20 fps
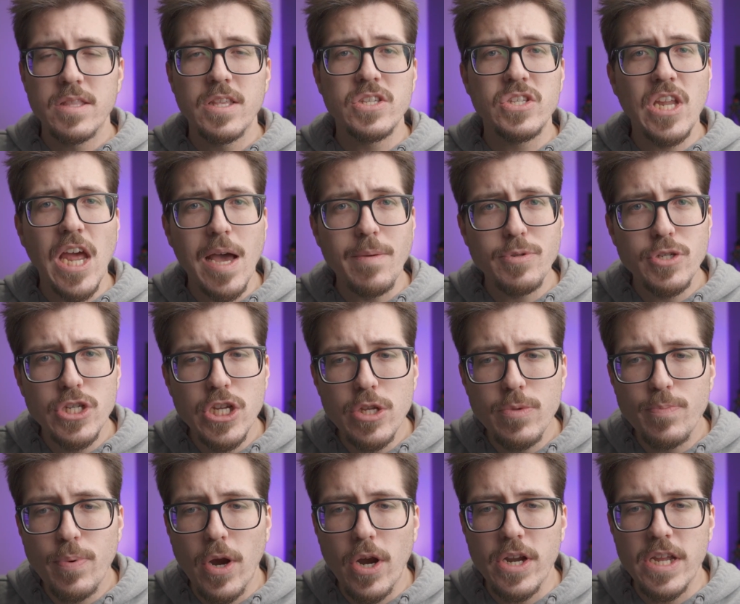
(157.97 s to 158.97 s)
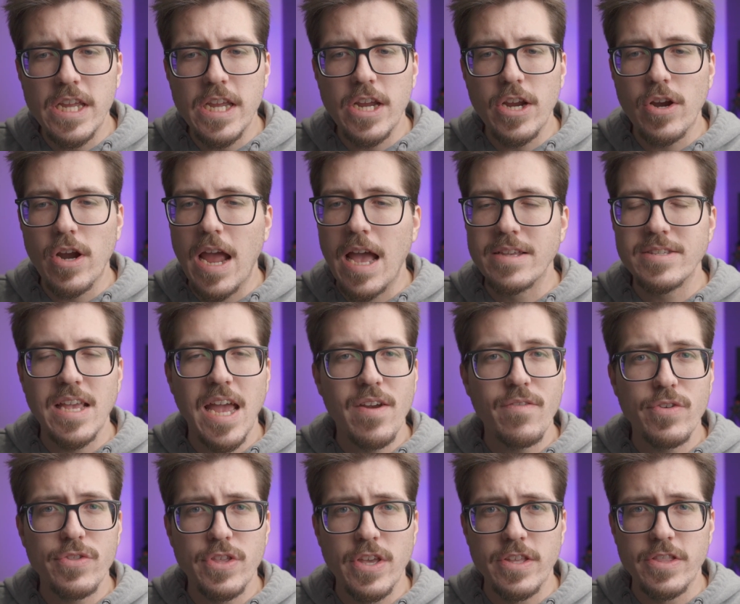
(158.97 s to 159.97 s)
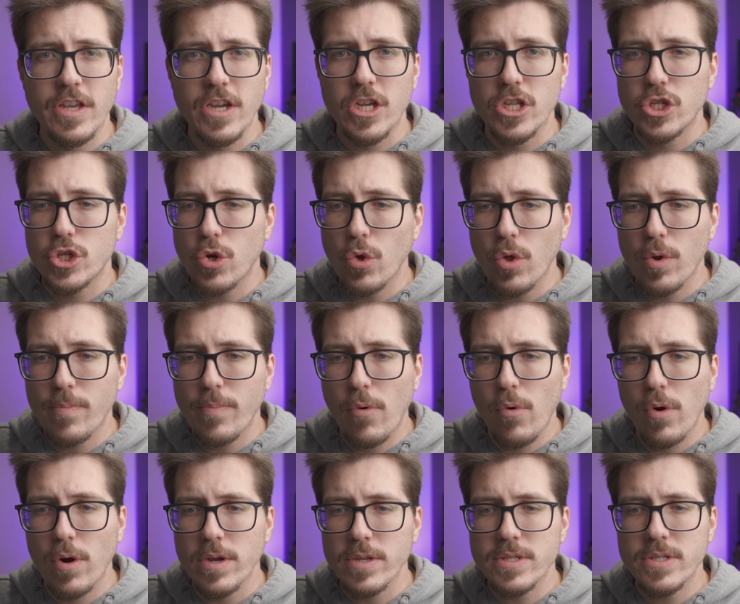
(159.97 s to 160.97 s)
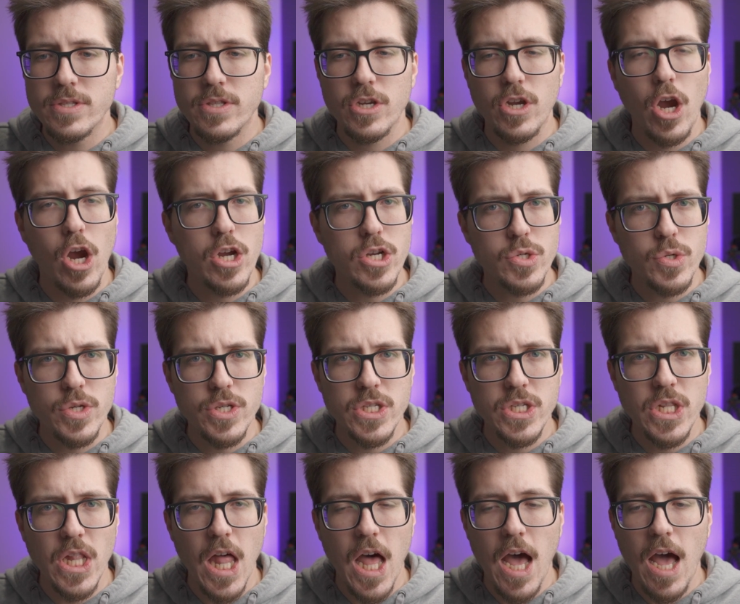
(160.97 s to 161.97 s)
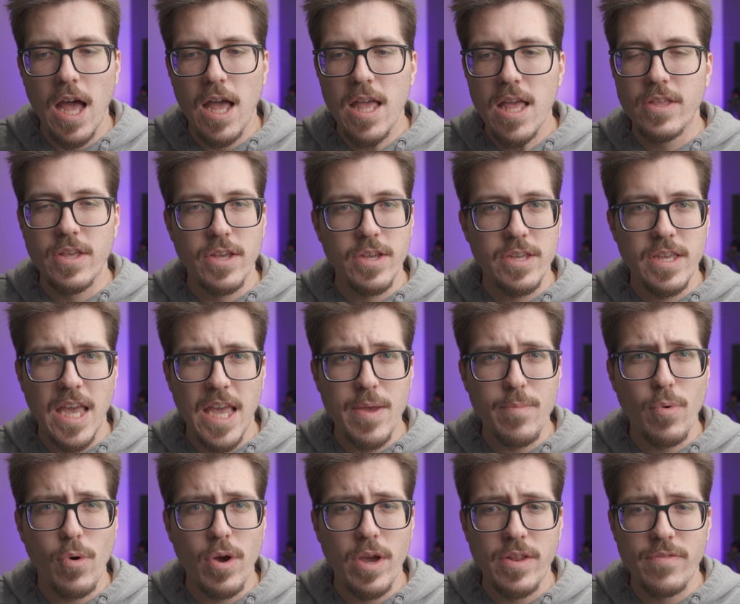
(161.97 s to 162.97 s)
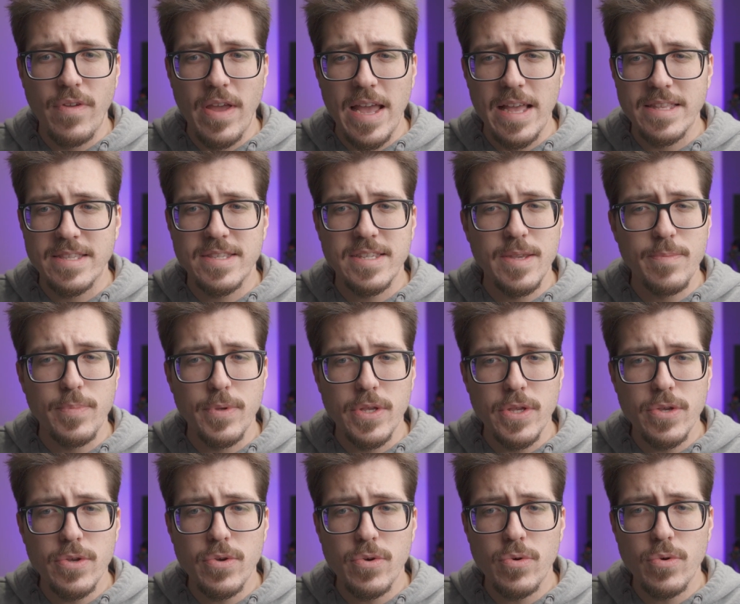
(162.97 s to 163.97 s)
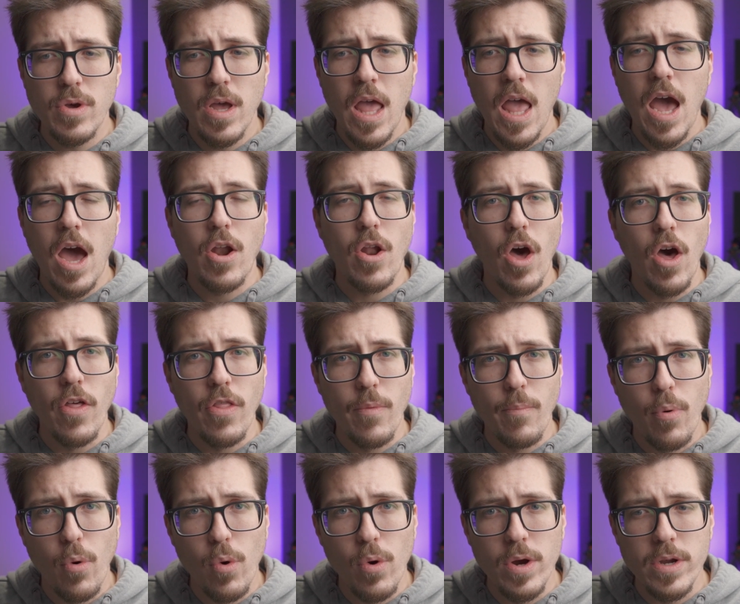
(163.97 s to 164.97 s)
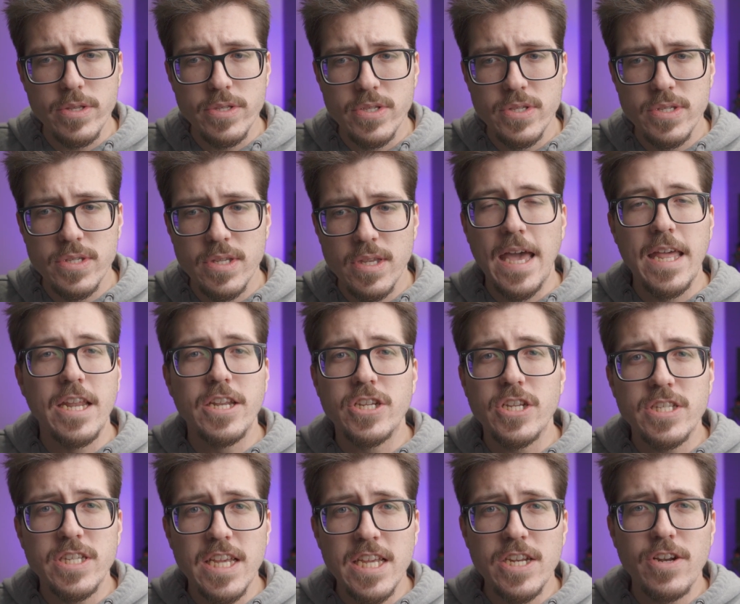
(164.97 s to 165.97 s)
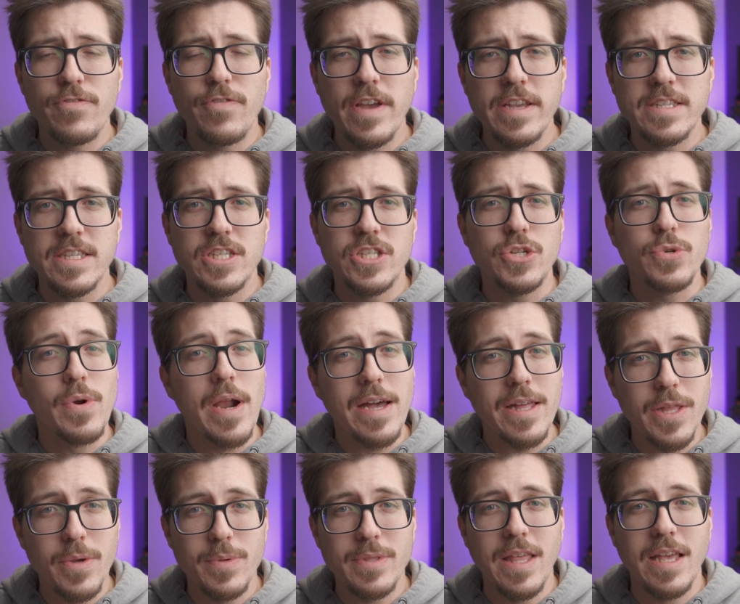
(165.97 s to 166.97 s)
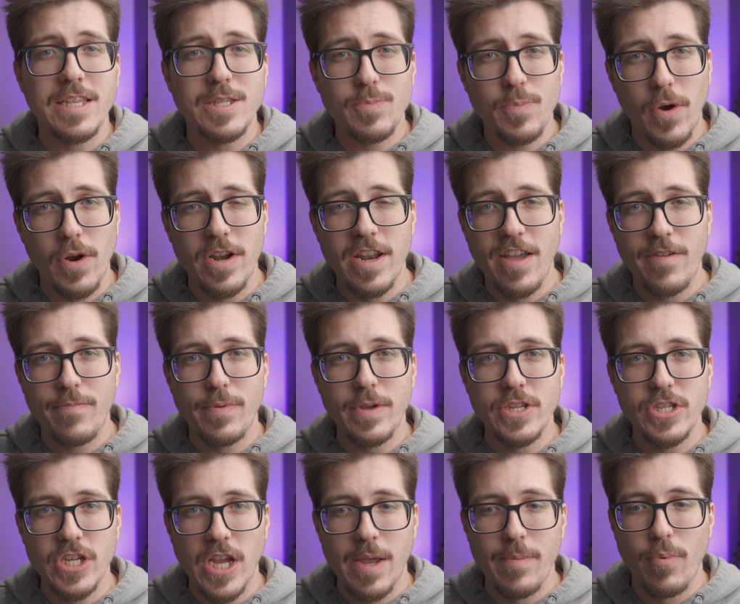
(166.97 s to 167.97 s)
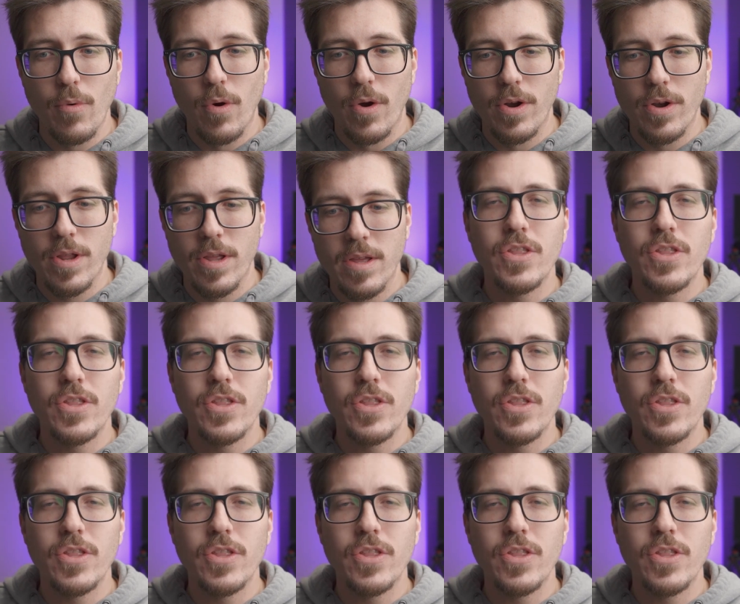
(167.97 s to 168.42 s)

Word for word: This top shield part here has everything, the controller ports, the cartridge slot, the Game Boy Advance CPU, and all the ports, and it just interfaces directly with that Spartan FPGA board.